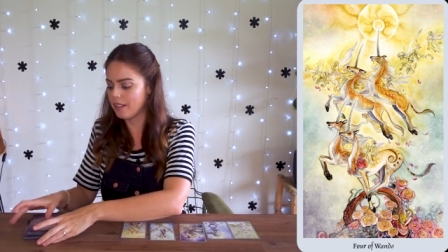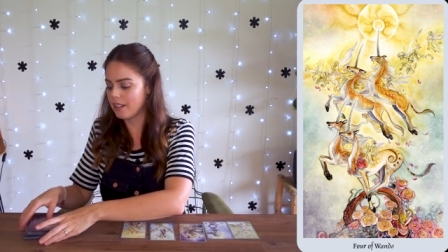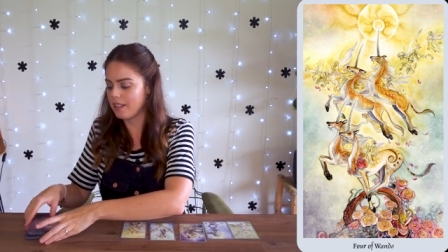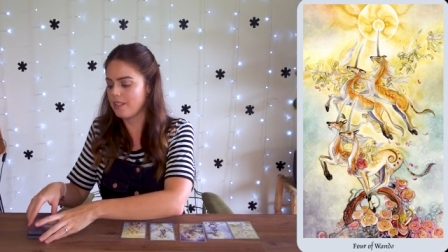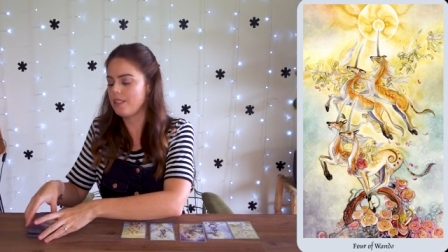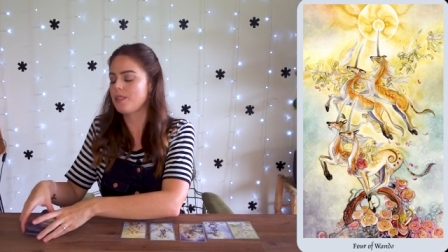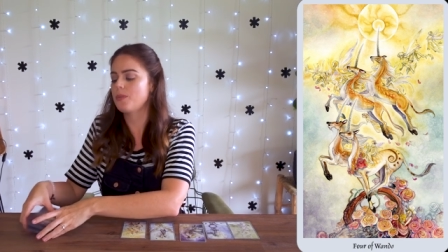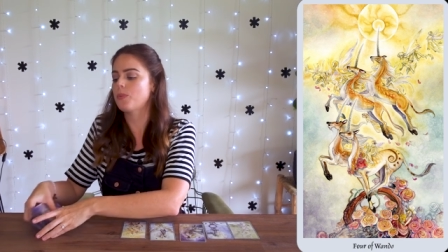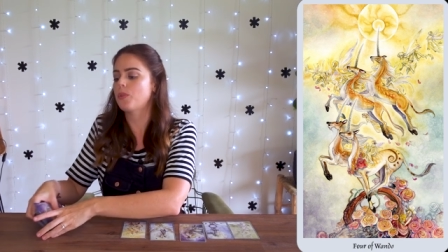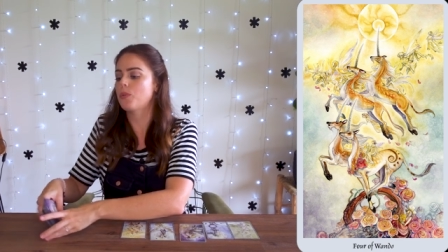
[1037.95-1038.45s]
I
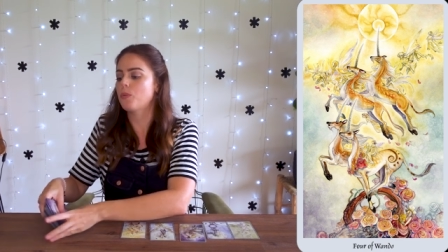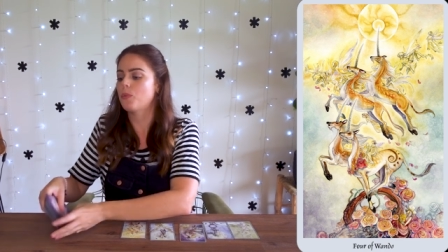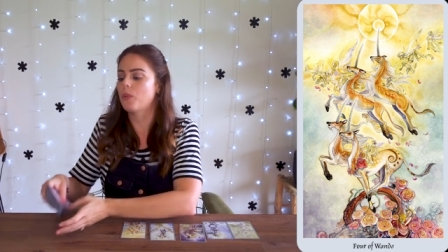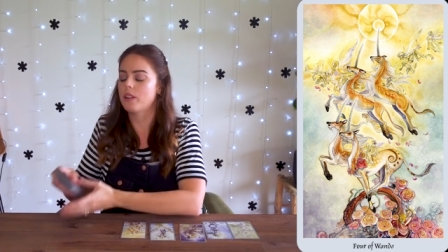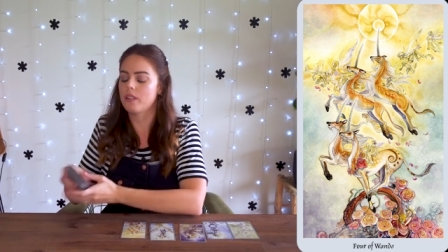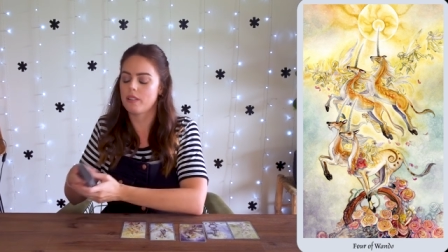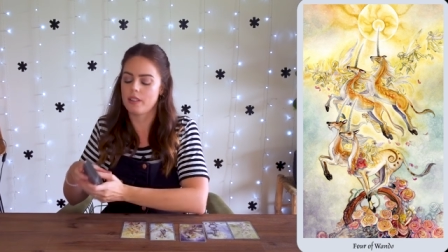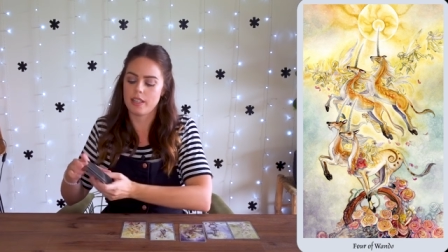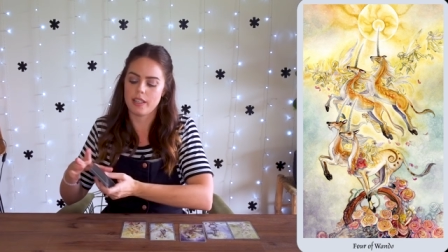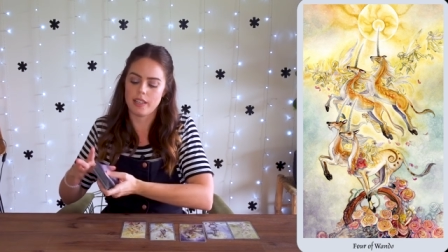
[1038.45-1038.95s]
just want
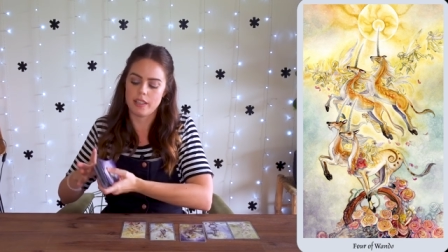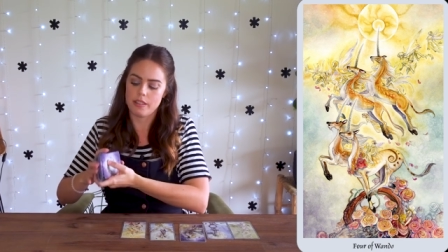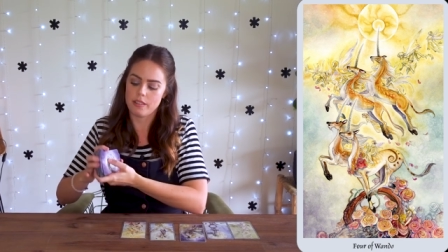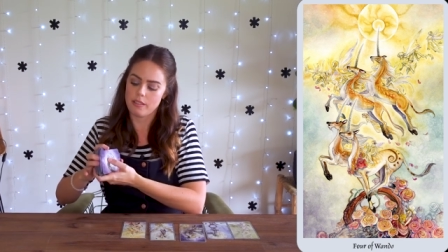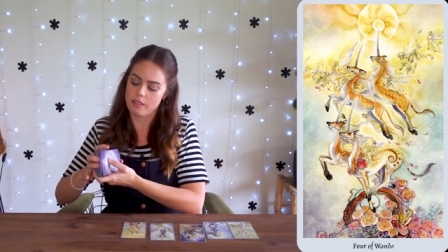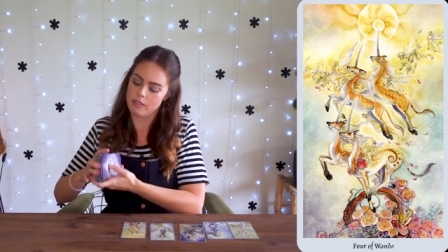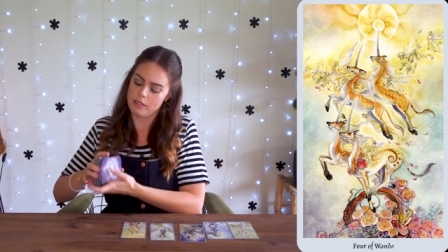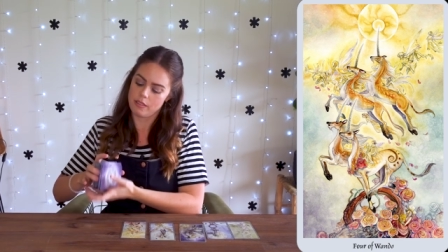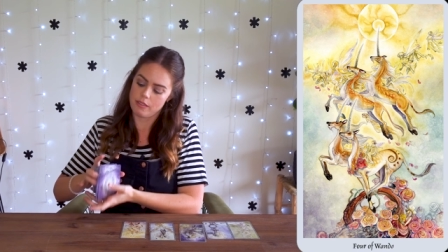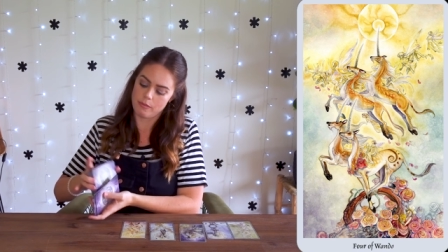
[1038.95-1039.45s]
one card,
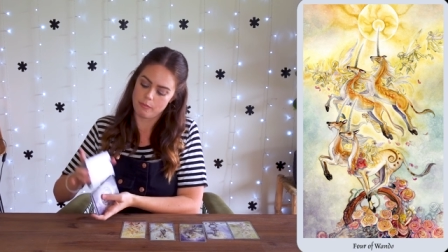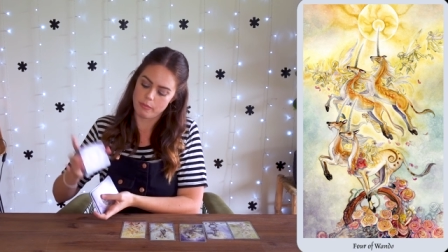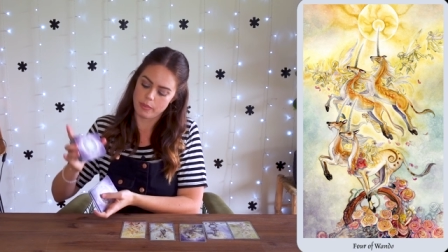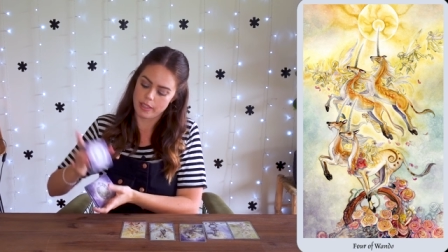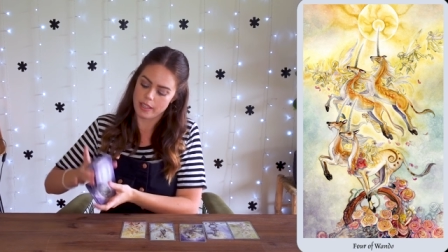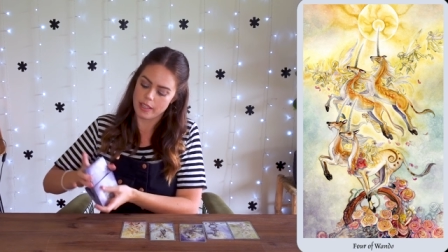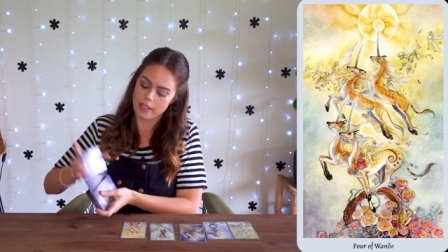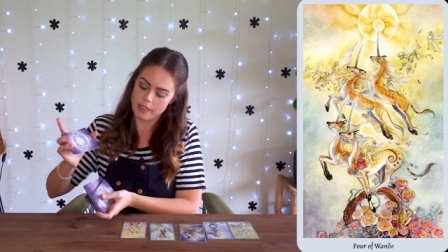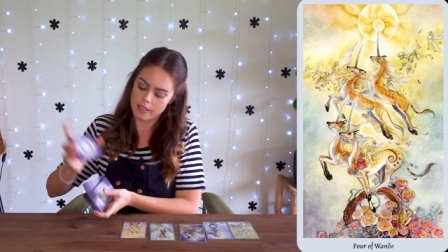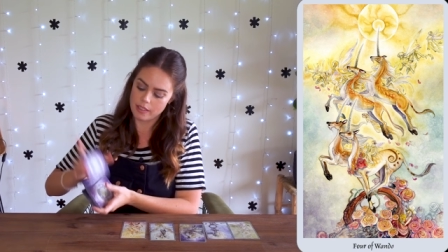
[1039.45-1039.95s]

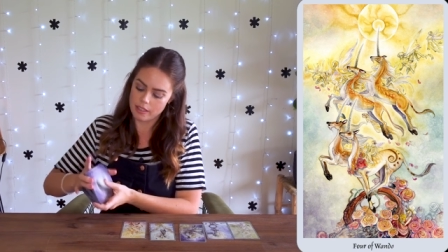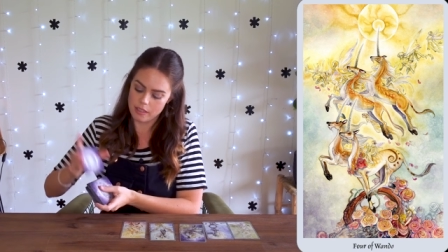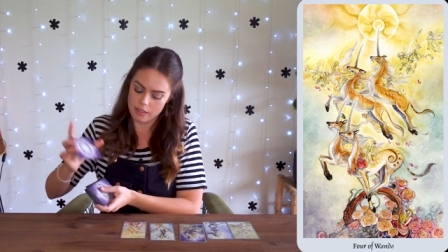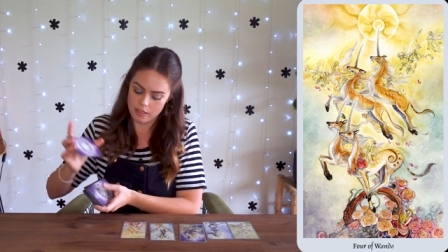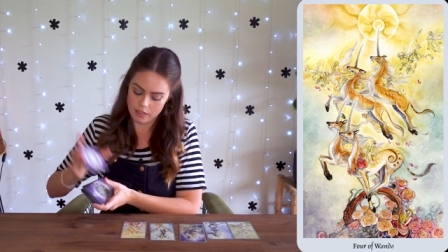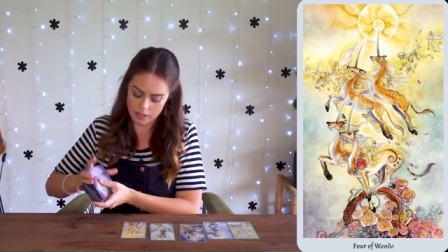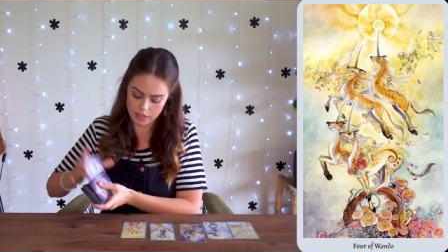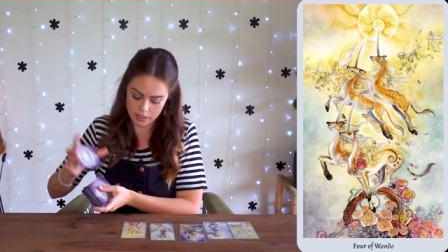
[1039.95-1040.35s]
please.